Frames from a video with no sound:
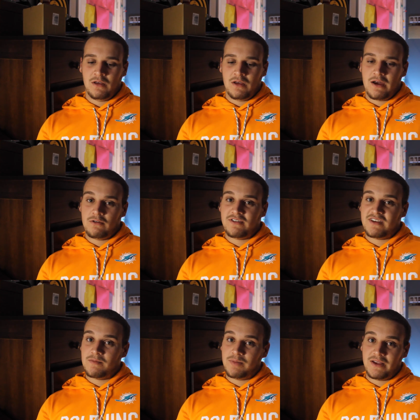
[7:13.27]
I don't see
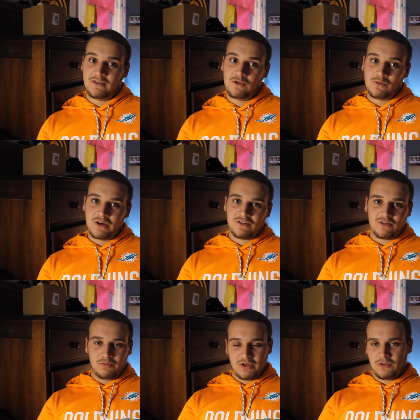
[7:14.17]
him playing too much,
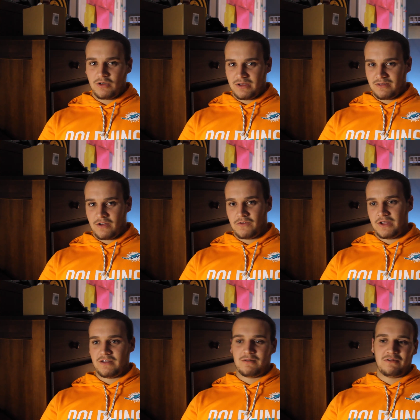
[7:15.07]
but he'll definitely
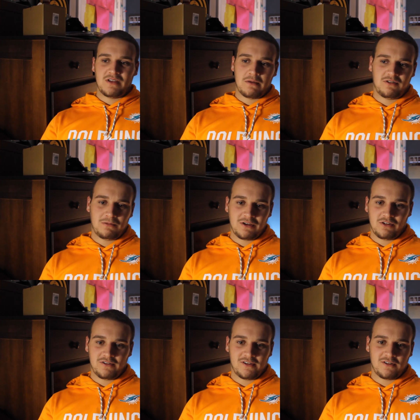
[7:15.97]
get some snaps,
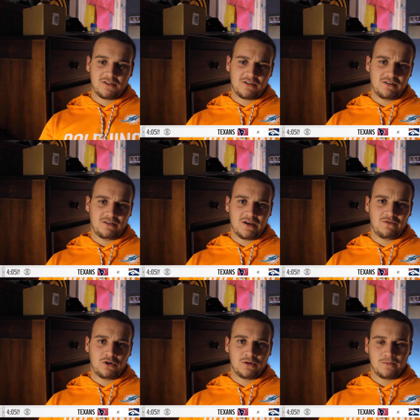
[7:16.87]
especially since it's in Denver.